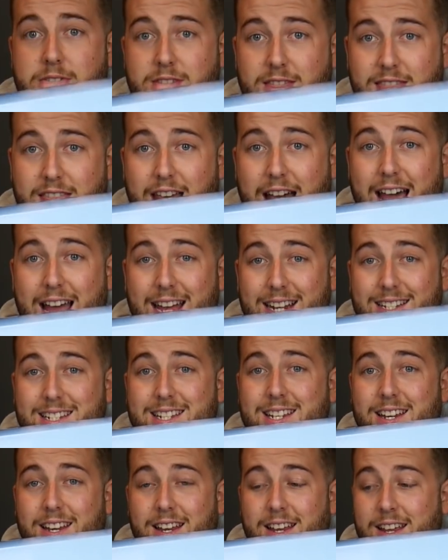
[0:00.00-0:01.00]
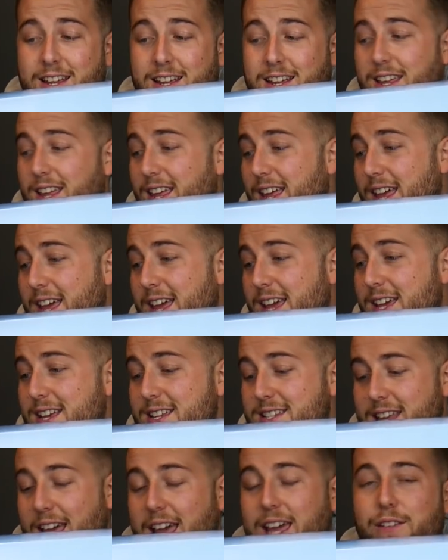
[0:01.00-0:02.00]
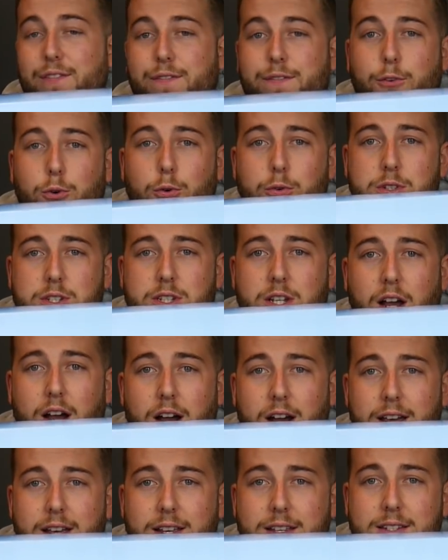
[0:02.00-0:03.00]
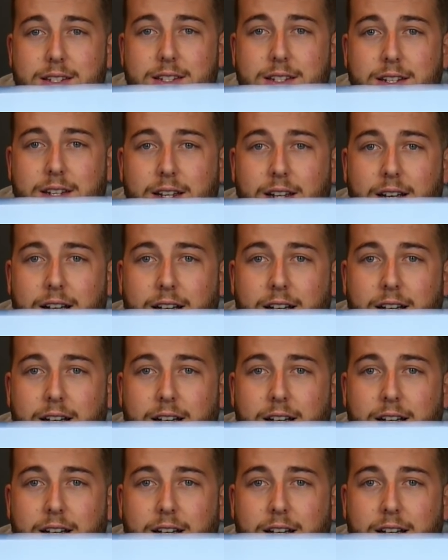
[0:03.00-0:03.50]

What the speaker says: That is a full-sized